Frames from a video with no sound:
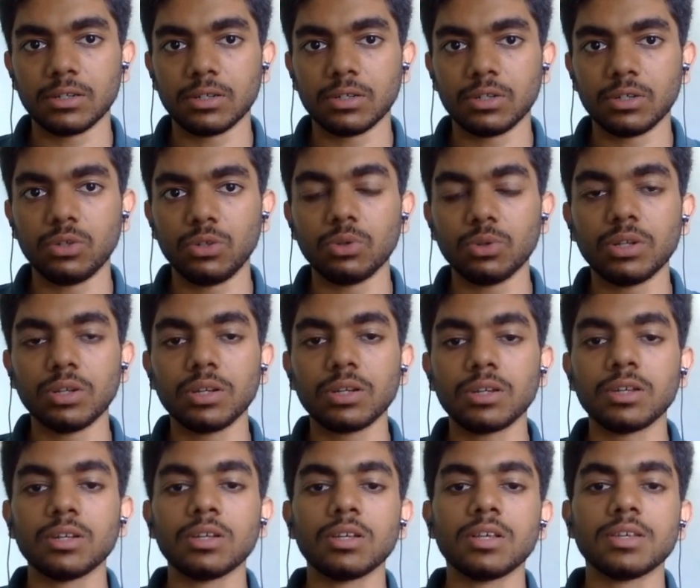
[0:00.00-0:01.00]
unit
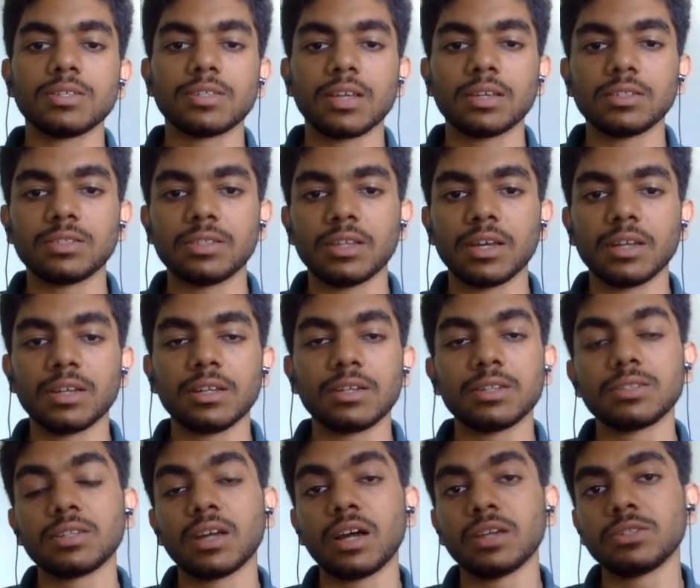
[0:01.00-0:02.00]
such that it is
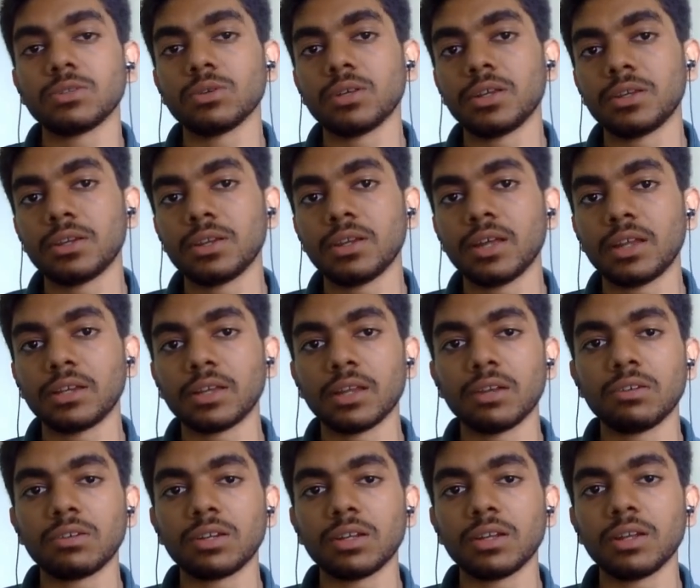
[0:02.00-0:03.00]
isolated and can
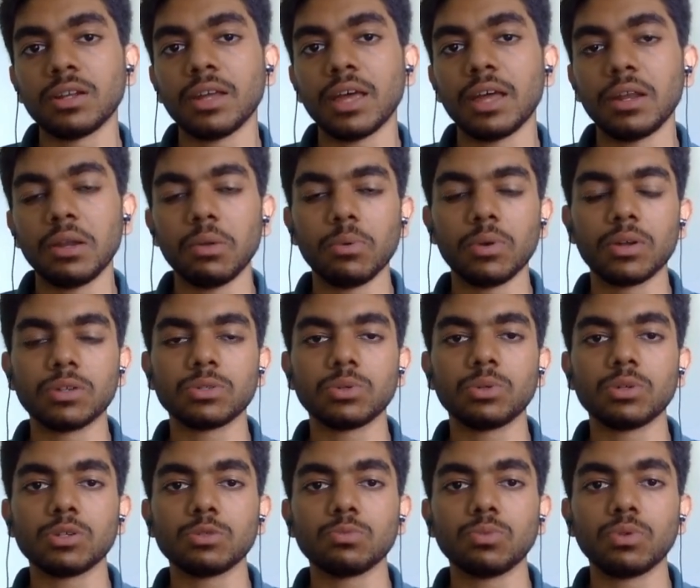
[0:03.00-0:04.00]
run anywhere, so it
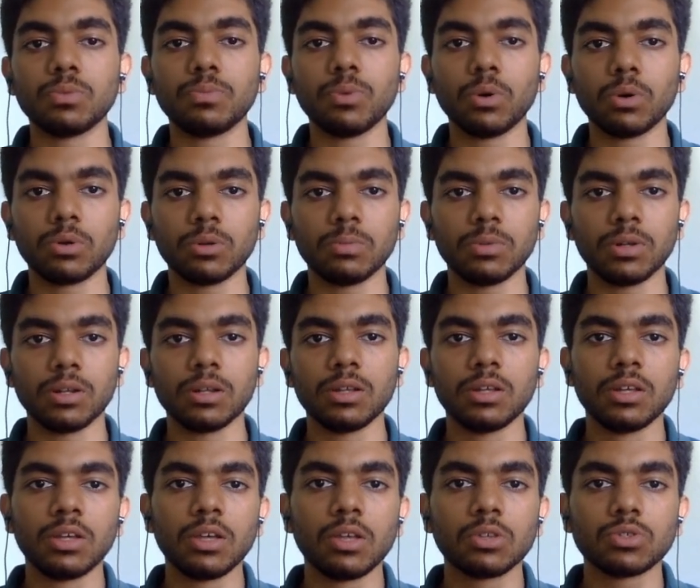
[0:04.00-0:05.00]
is more portable.
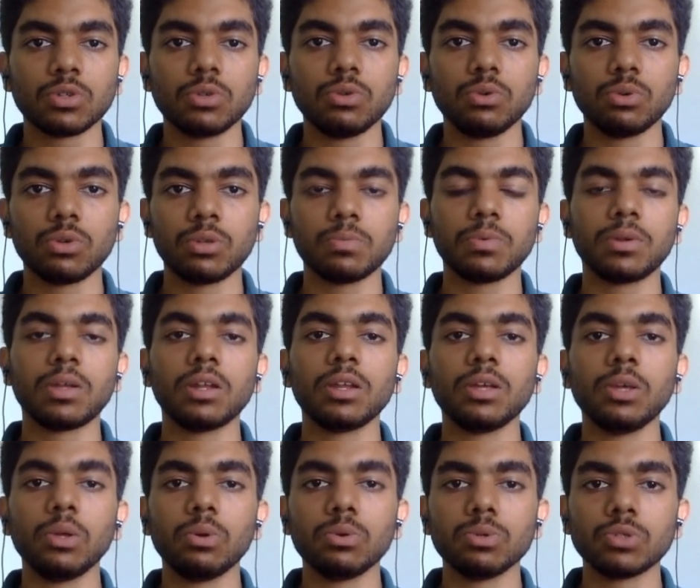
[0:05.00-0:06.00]
So you typically
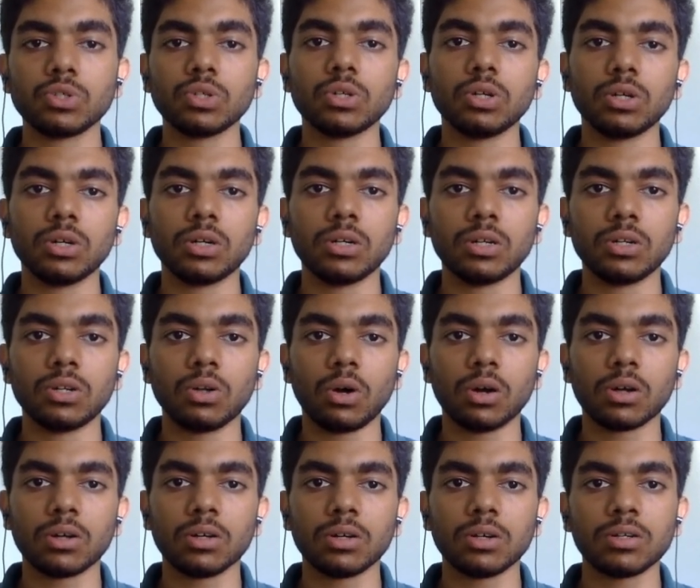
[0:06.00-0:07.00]
use
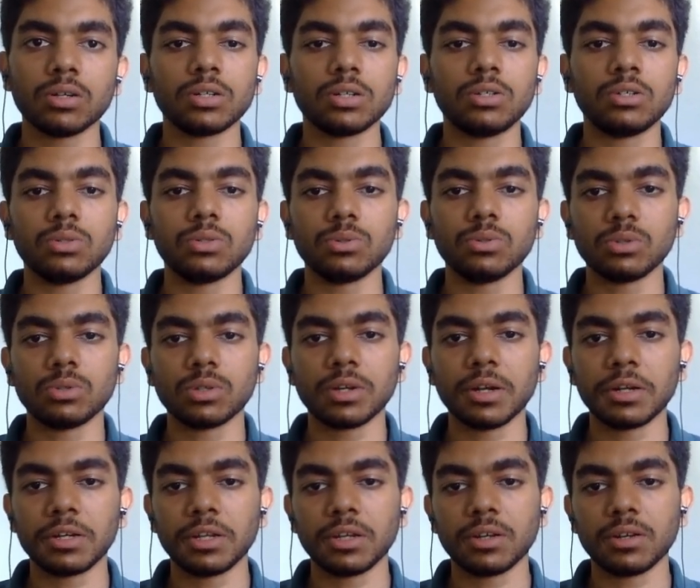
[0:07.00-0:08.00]
Docker to
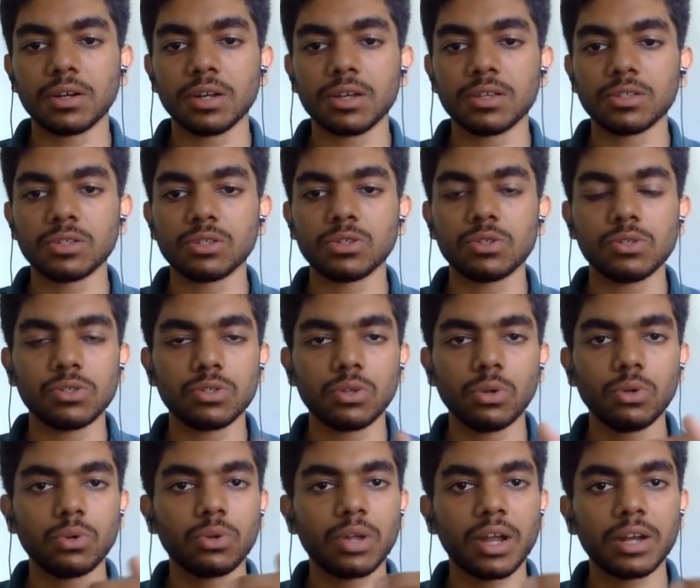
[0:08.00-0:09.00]
containerize. So you
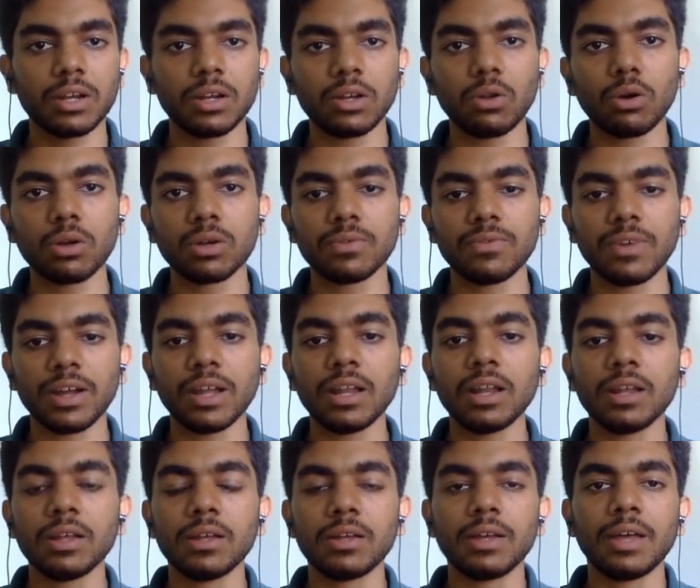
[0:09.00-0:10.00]
write a Docker file
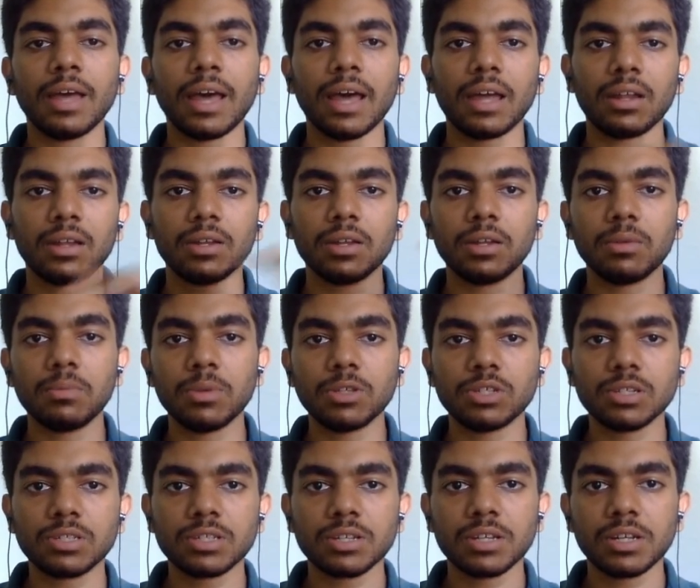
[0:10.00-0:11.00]
and an image is
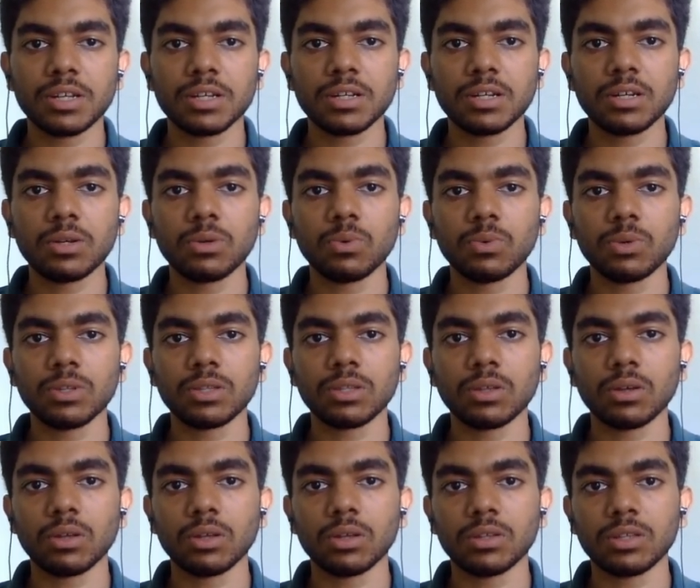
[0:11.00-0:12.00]
created with
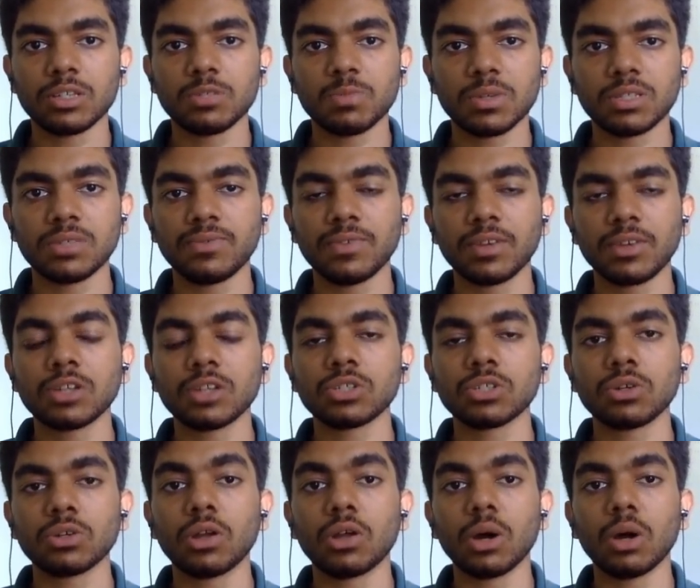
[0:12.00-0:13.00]
the specification on
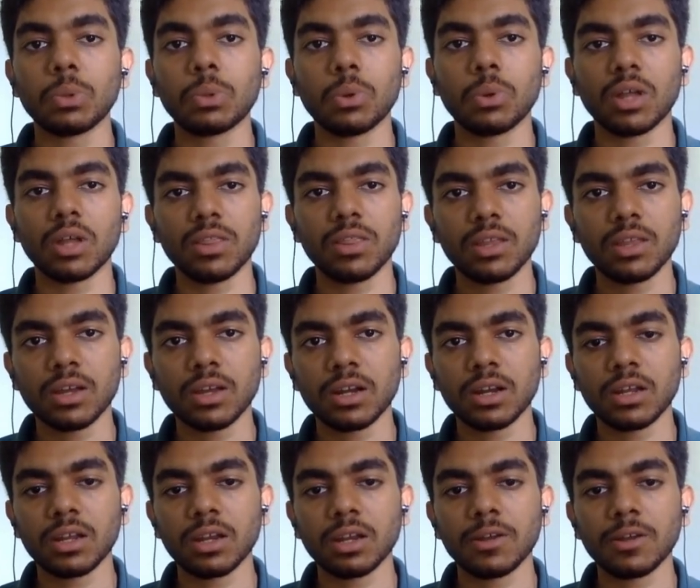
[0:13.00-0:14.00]
how to run the
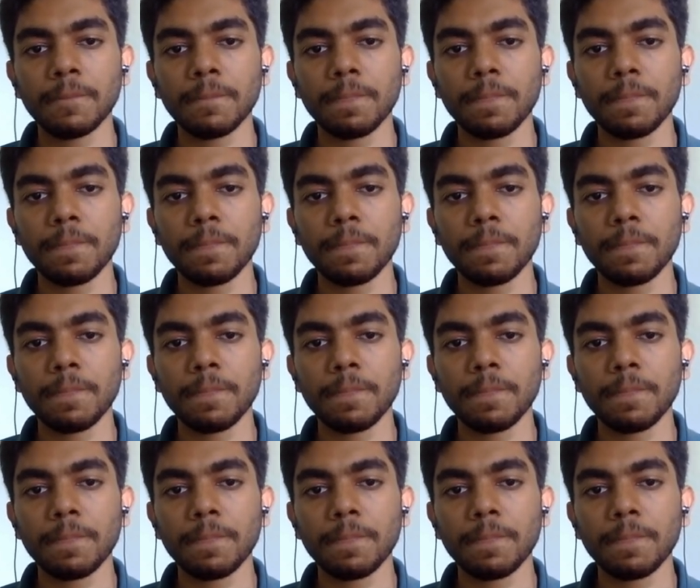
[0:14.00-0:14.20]
container,